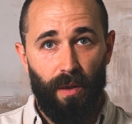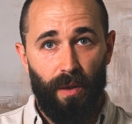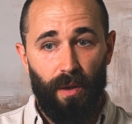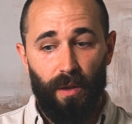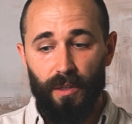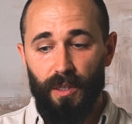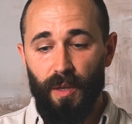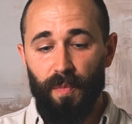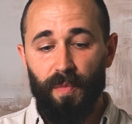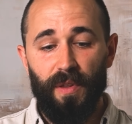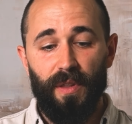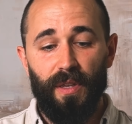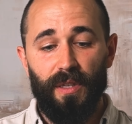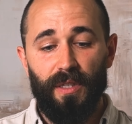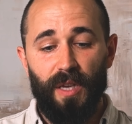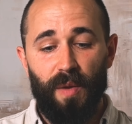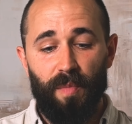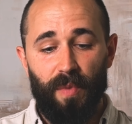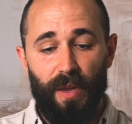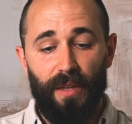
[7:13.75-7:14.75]
Something that
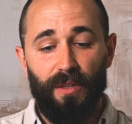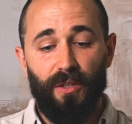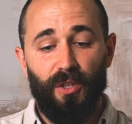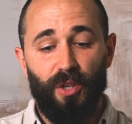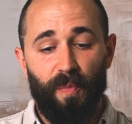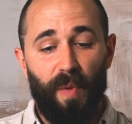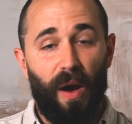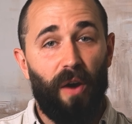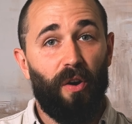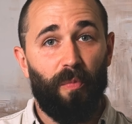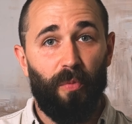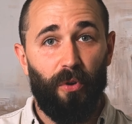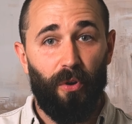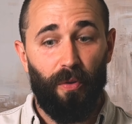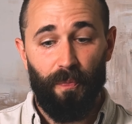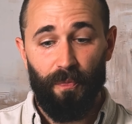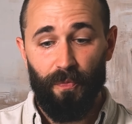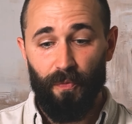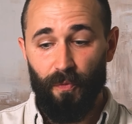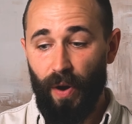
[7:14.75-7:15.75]
seemed insurmountable,
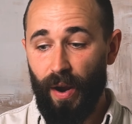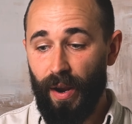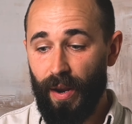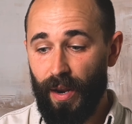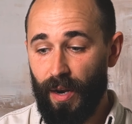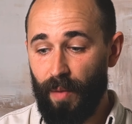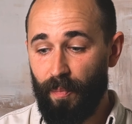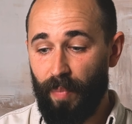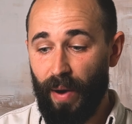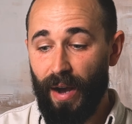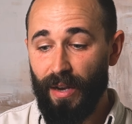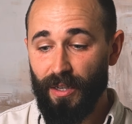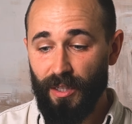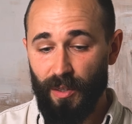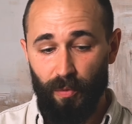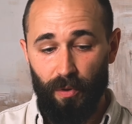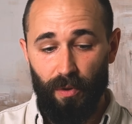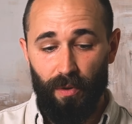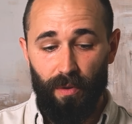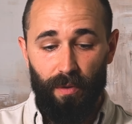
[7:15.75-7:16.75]
right? And
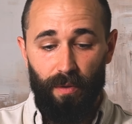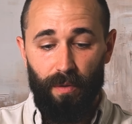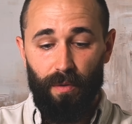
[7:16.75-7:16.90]
impossible.